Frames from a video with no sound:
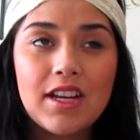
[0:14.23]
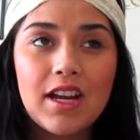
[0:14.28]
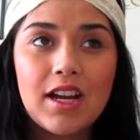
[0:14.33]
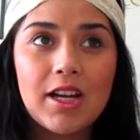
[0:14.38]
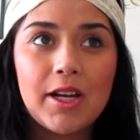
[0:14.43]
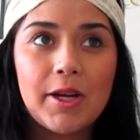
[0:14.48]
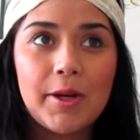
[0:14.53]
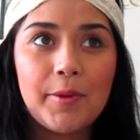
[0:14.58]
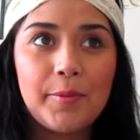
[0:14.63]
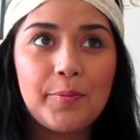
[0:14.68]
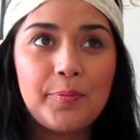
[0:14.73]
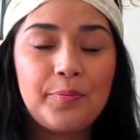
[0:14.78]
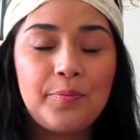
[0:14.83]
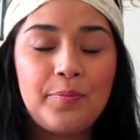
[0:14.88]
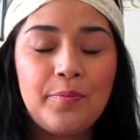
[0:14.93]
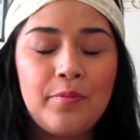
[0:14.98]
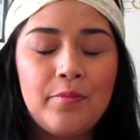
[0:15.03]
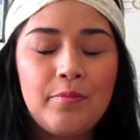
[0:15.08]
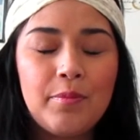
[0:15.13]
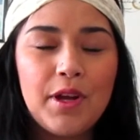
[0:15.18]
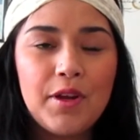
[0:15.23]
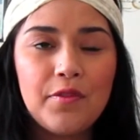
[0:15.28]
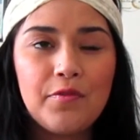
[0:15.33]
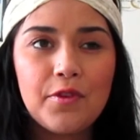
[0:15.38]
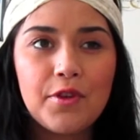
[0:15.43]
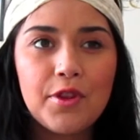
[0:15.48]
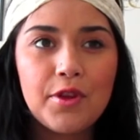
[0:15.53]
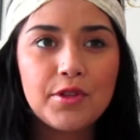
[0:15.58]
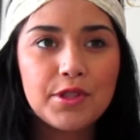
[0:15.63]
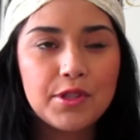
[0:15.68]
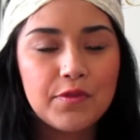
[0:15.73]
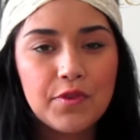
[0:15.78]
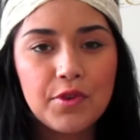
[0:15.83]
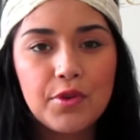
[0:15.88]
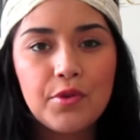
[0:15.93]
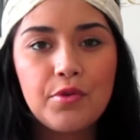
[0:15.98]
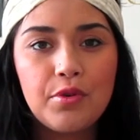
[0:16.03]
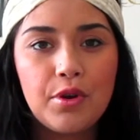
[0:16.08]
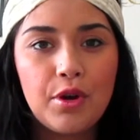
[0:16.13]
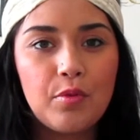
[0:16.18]
But for those of you
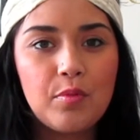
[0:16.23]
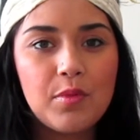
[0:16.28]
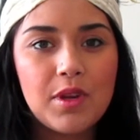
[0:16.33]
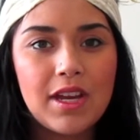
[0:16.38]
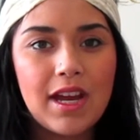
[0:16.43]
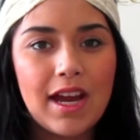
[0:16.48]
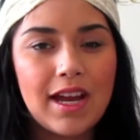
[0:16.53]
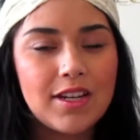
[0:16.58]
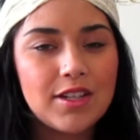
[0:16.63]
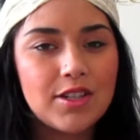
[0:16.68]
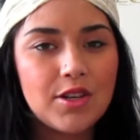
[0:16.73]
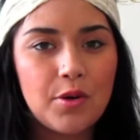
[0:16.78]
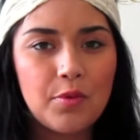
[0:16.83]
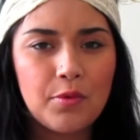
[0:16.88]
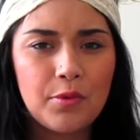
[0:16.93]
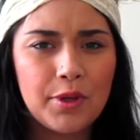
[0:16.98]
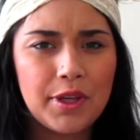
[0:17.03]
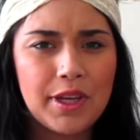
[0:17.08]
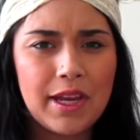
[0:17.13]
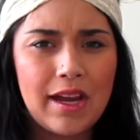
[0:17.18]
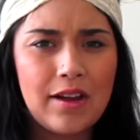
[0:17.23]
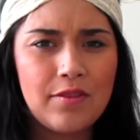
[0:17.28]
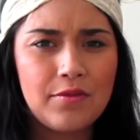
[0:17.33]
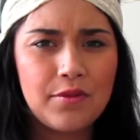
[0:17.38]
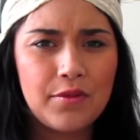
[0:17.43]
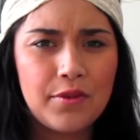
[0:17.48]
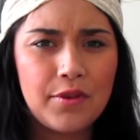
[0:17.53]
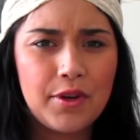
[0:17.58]
who know me, I don't really have